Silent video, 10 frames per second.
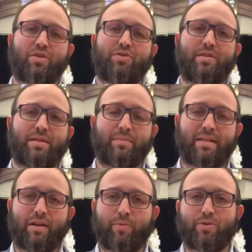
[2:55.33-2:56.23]
some
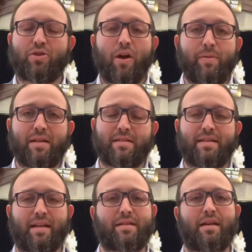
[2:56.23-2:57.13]
terrible turbulence
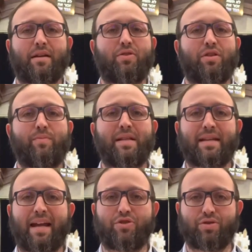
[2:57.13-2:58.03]
that could have been
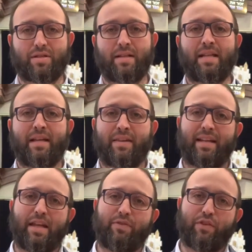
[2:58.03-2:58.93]
dangerous. Then
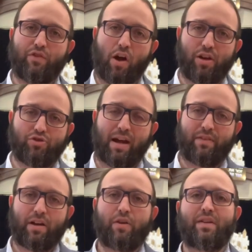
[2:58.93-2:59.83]
even if you're only
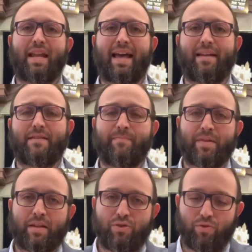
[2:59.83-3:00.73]
traveling over land,
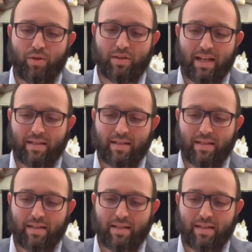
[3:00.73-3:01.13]
you would then